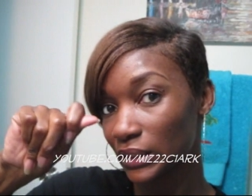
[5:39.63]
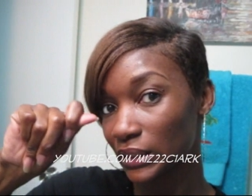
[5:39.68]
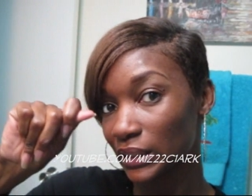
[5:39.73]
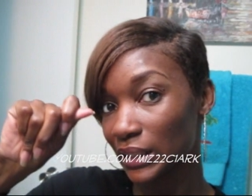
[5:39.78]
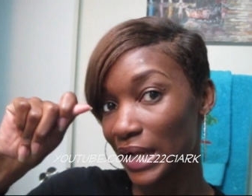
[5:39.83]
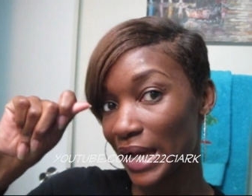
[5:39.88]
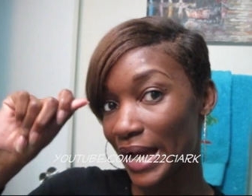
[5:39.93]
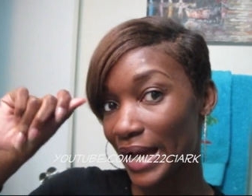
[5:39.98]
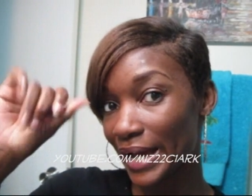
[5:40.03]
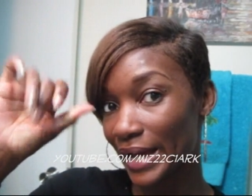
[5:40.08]

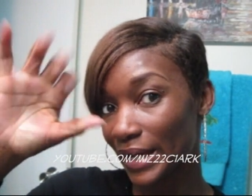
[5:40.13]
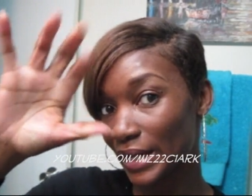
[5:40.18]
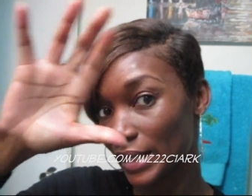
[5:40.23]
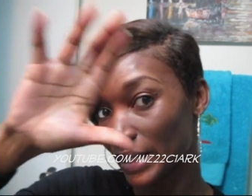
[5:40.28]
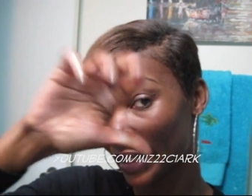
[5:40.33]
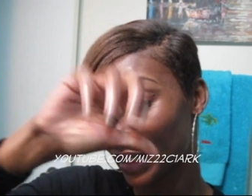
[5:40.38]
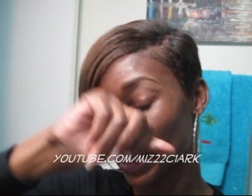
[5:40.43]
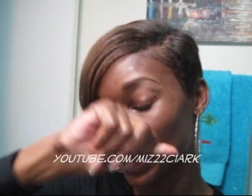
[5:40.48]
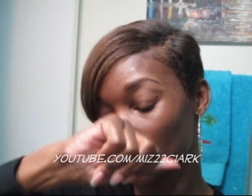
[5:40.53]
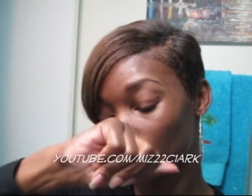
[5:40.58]
slide
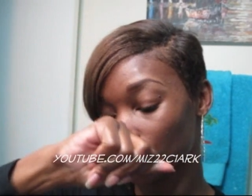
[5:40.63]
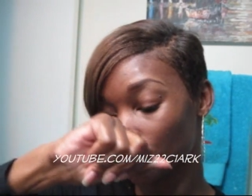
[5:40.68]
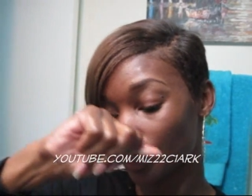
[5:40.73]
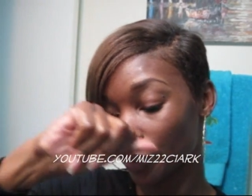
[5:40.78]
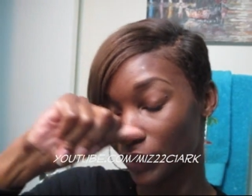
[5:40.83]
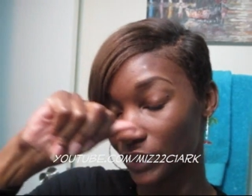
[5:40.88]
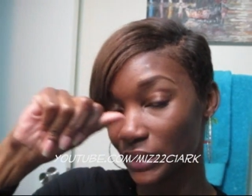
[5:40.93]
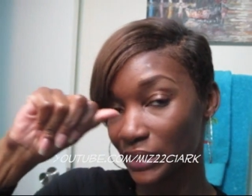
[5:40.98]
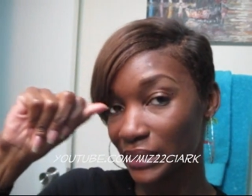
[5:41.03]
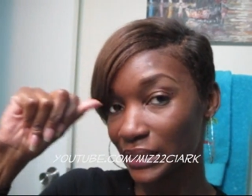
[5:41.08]
and I
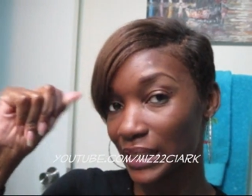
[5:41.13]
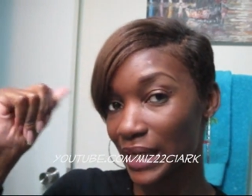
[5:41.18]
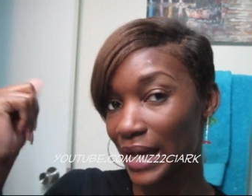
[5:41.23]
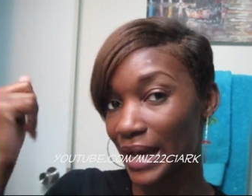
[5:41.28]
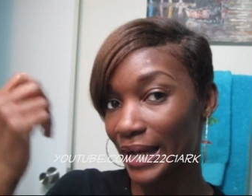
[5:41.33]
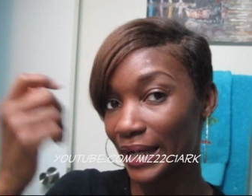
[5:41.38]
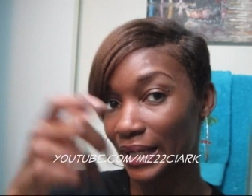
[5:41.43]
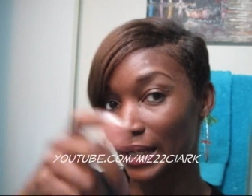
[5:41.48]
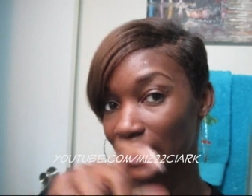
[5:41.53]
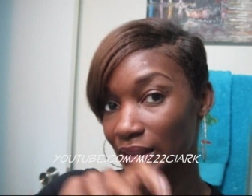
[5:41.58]
press
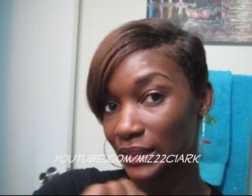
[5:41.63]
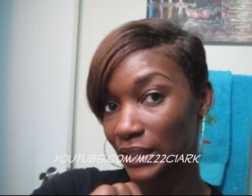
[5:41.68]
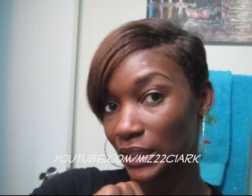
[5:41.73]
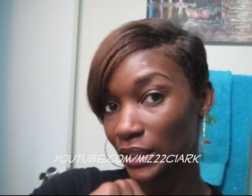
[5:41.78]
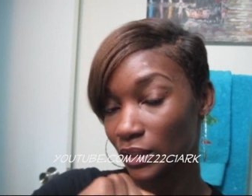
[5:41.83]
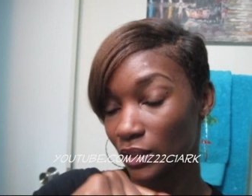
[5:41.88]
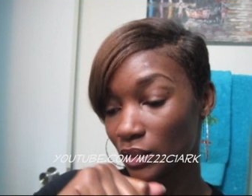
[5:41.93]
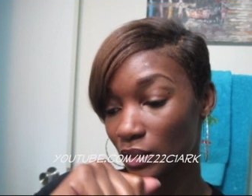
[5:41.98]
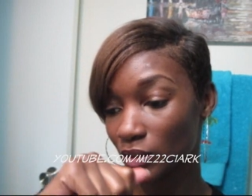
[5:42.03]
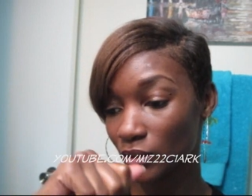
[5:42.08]
slide and I
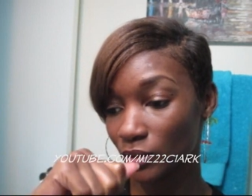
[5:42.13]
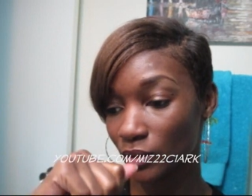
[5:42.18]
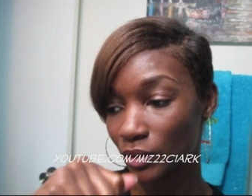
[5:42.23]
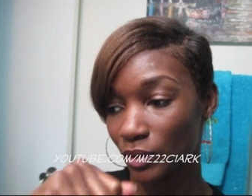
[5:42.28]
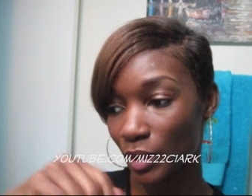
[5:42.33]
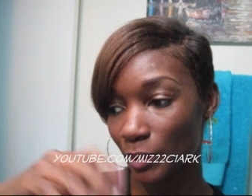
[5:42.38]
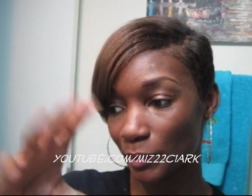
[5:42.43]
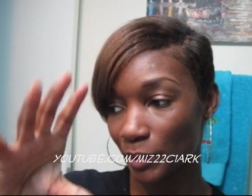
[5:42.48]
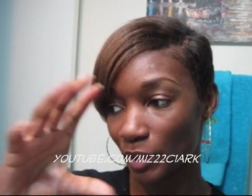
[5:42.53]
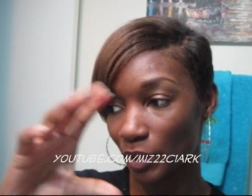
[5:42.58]
take it up
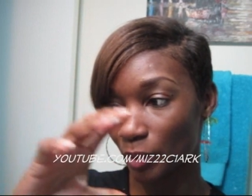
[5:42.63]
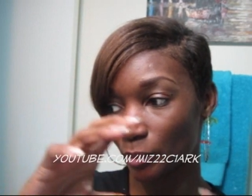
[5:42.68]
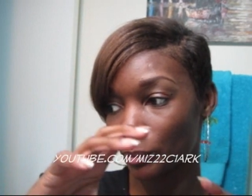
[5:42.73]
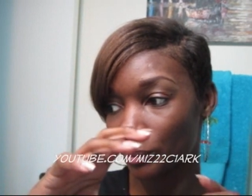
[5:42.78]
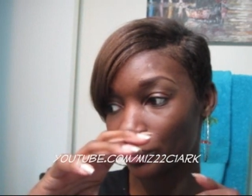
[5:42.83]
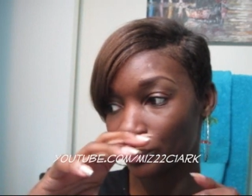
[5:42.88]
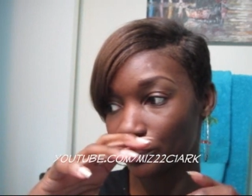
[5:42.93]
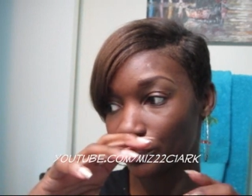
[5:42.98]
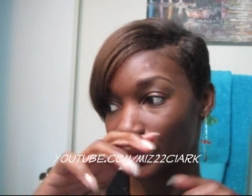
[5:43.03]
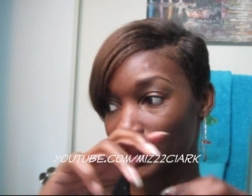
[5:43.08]
I mean
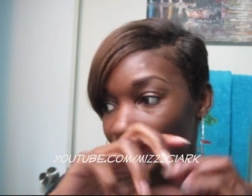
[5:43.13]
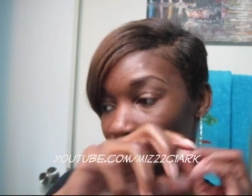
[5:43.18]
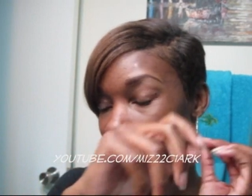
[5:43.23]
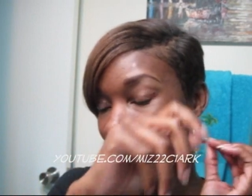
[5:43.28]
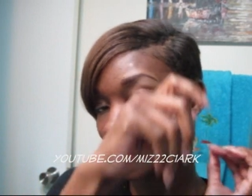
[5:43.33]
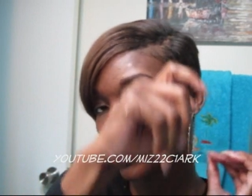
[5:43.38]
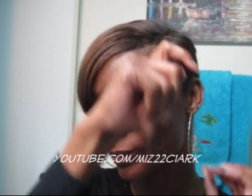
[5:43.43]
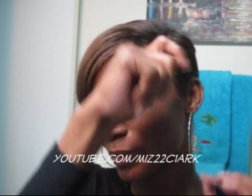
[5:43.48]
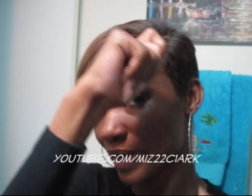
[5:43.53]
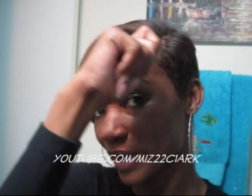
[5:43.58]
um press
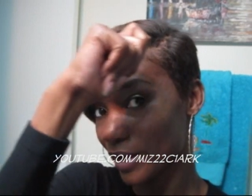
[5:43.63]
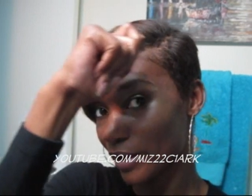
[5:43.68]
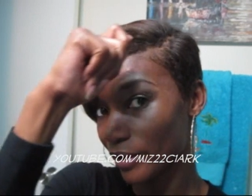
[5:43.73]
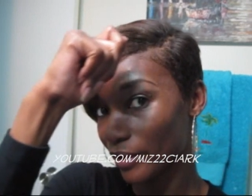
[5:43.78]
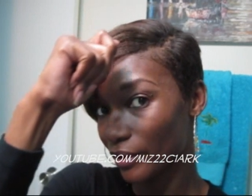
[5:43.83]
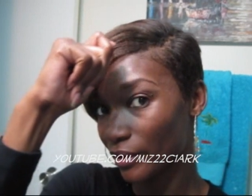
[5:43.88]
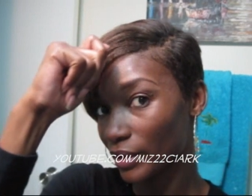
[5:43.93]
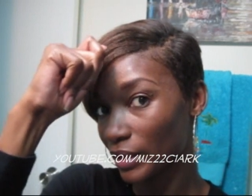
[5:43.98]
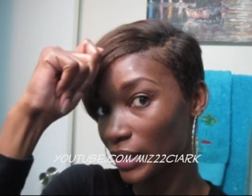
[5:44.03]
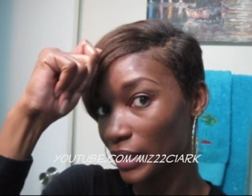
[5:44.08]
it on my
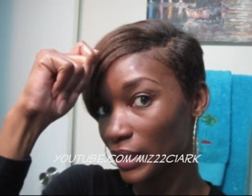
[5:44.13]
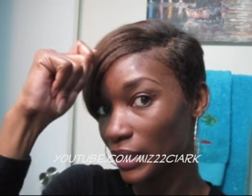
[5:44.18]
hair